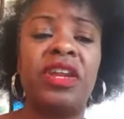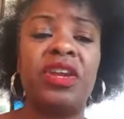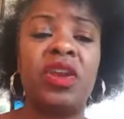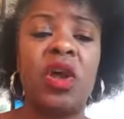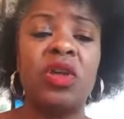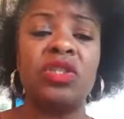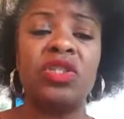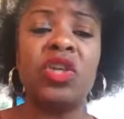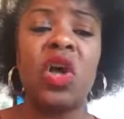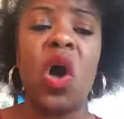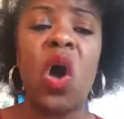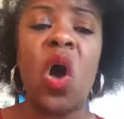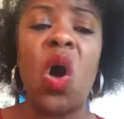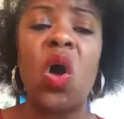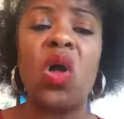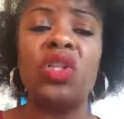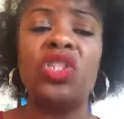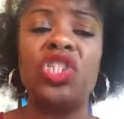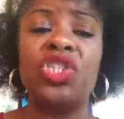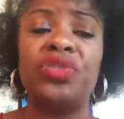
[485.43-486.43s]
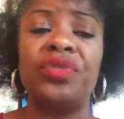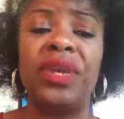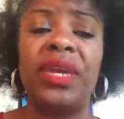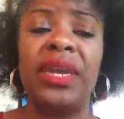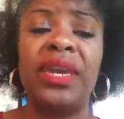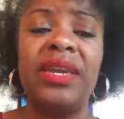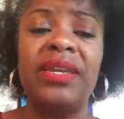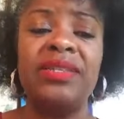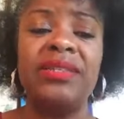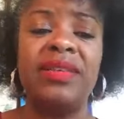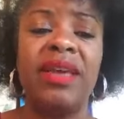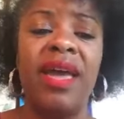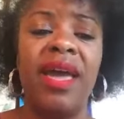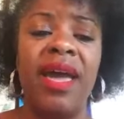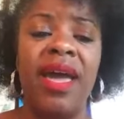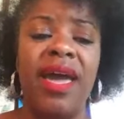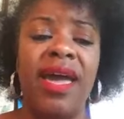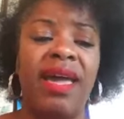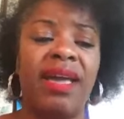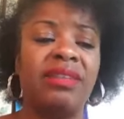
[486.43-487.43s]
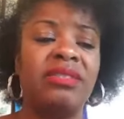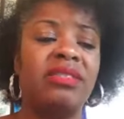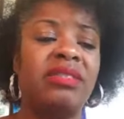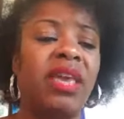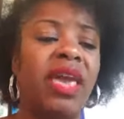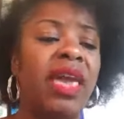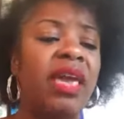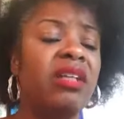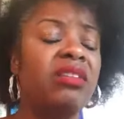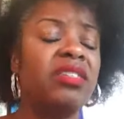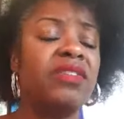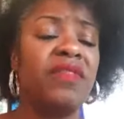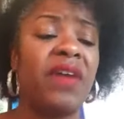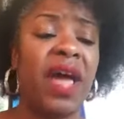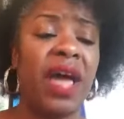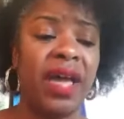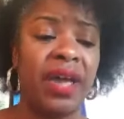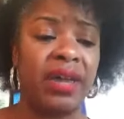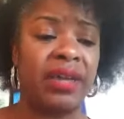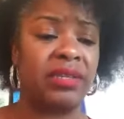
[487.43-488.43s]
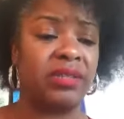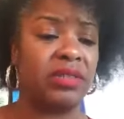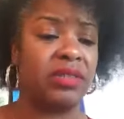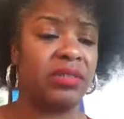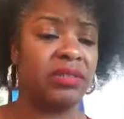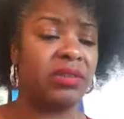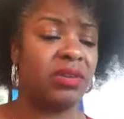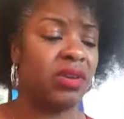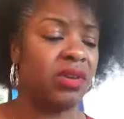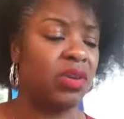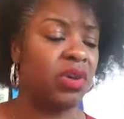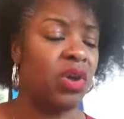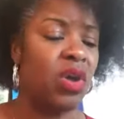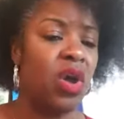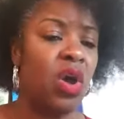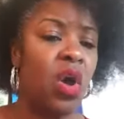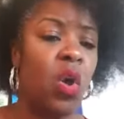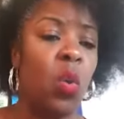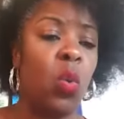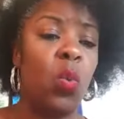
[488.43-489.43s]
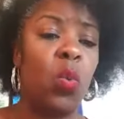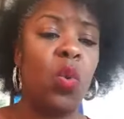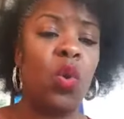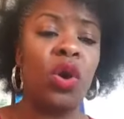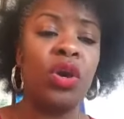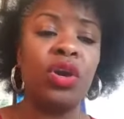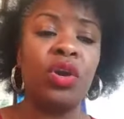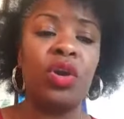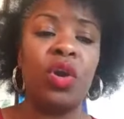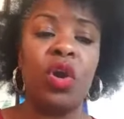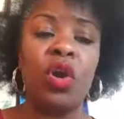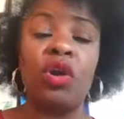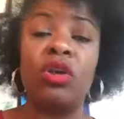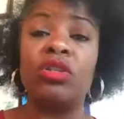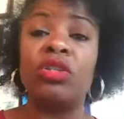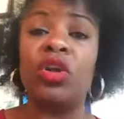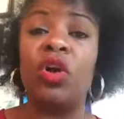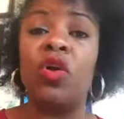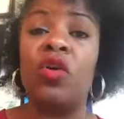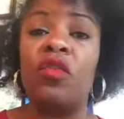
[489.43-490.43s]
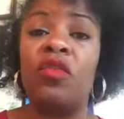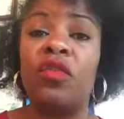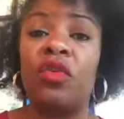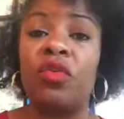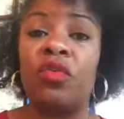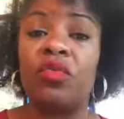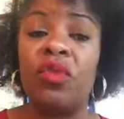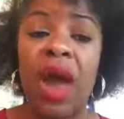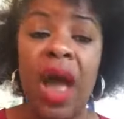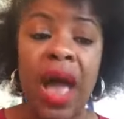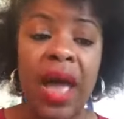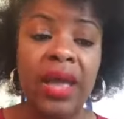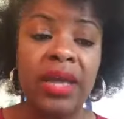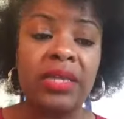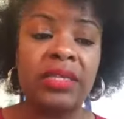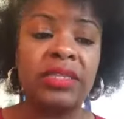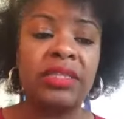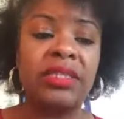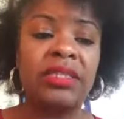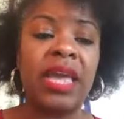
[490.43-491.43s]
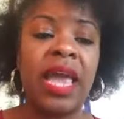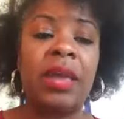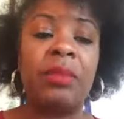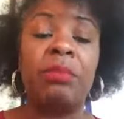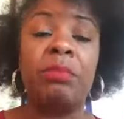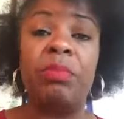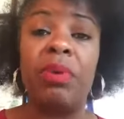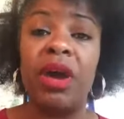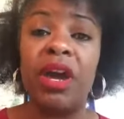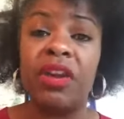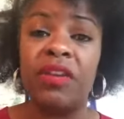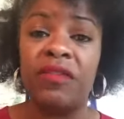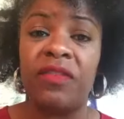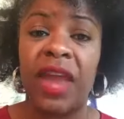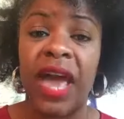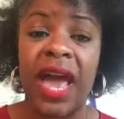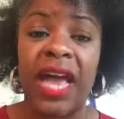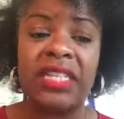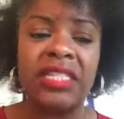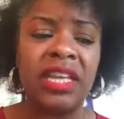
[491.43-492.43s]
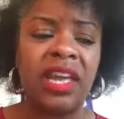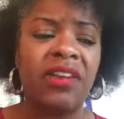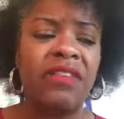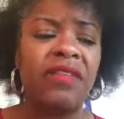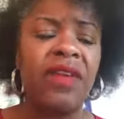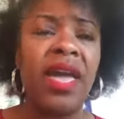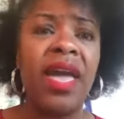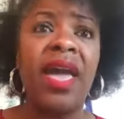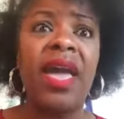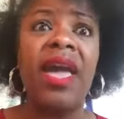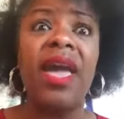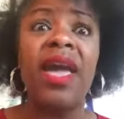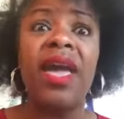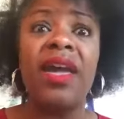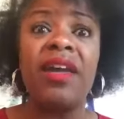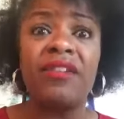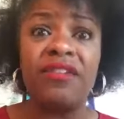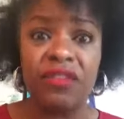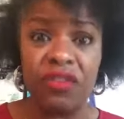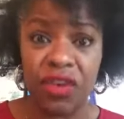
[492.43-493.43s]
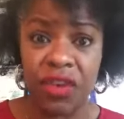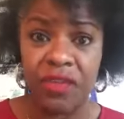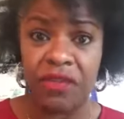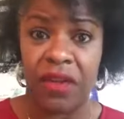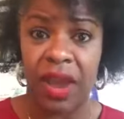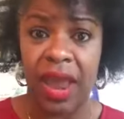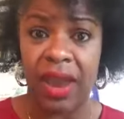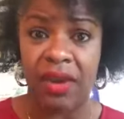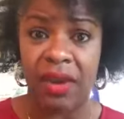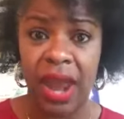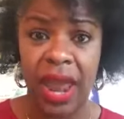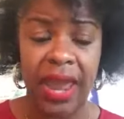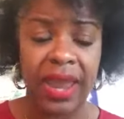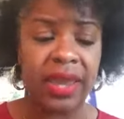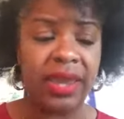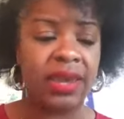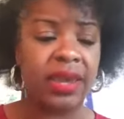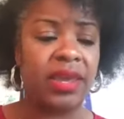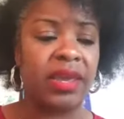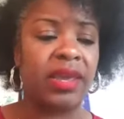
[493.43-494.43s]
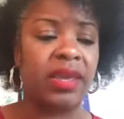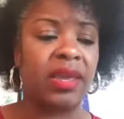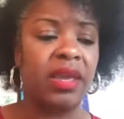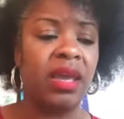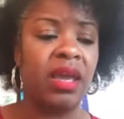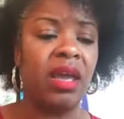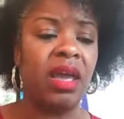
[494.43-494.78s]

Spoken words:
in tall trees and tangled vines. Water gurgled over rocks and butterflies of every variety.